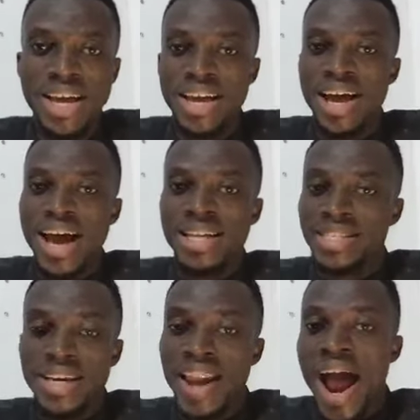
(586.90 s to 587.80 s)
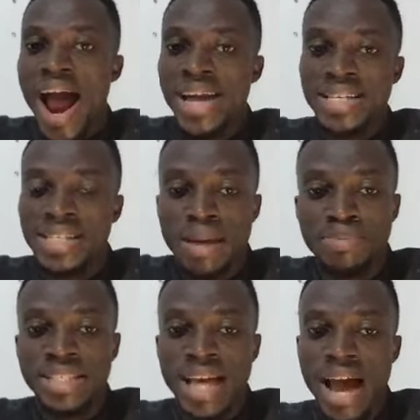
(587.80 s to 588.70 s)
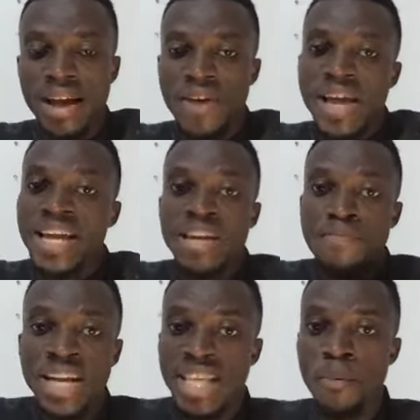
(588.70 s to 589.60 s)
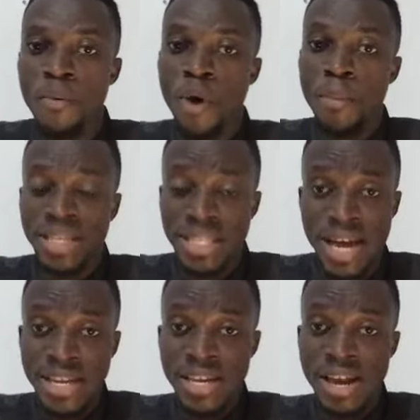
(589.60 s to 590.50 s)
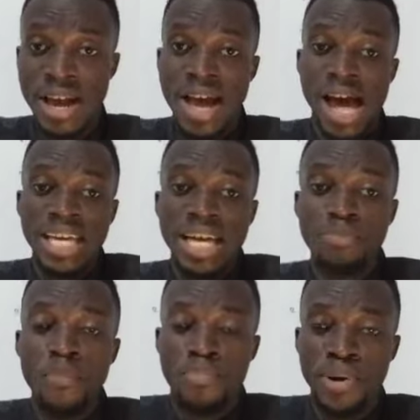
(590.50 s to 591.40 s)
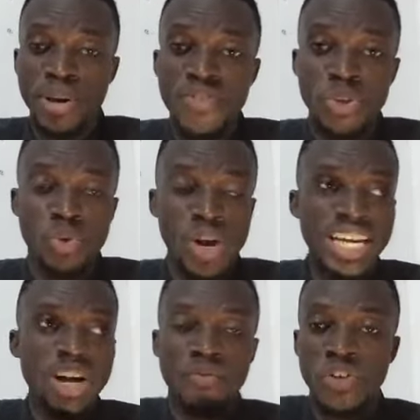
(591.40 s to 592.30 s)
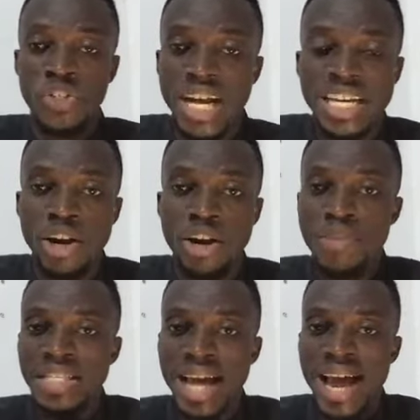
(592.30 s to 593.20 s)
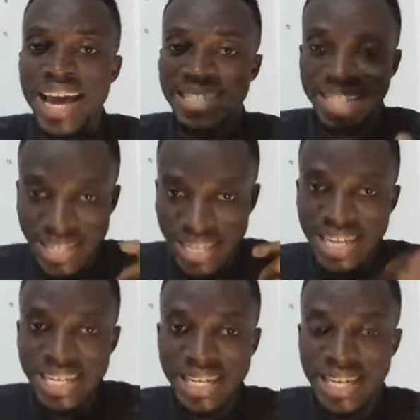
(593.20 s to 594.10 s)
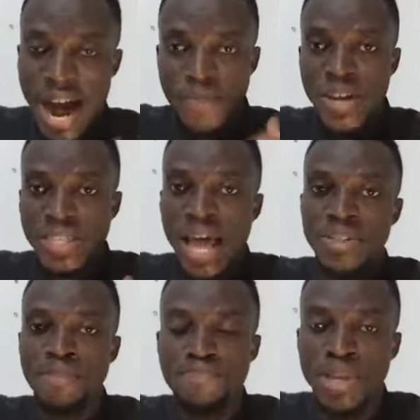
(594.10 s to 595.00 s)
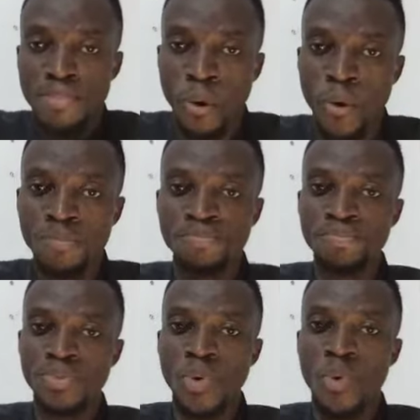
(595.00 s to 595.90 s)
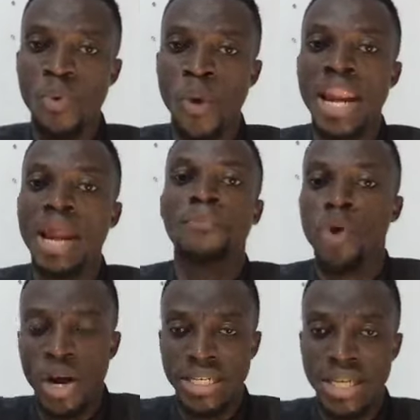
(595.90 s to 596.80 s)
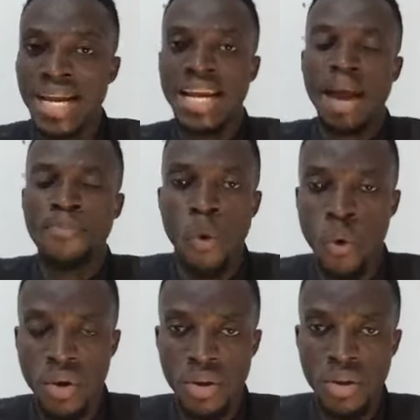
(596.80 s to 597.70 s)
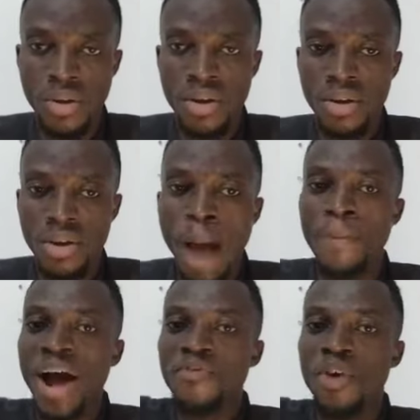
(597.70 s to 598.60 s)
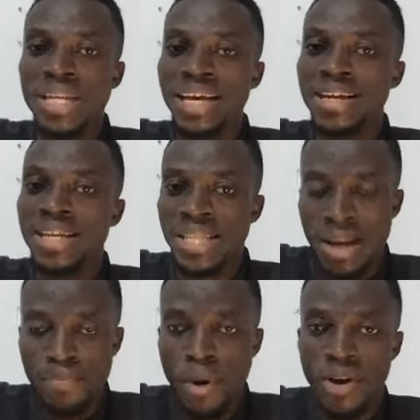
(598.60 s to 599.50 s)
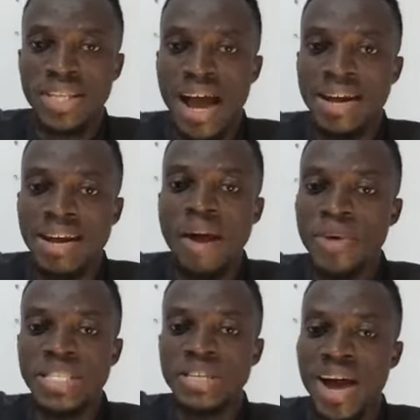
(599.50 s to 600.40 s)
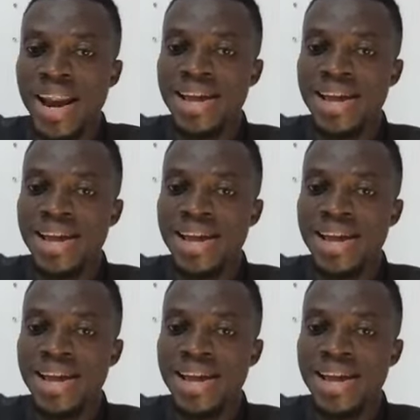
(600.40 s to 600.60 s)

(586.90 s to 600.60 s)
Still, a subject, a debatable committee. I am not privy to any official document. Actually, say indeed, 100,000 people were employed under NAPCO. apart from the political narrative, and now you're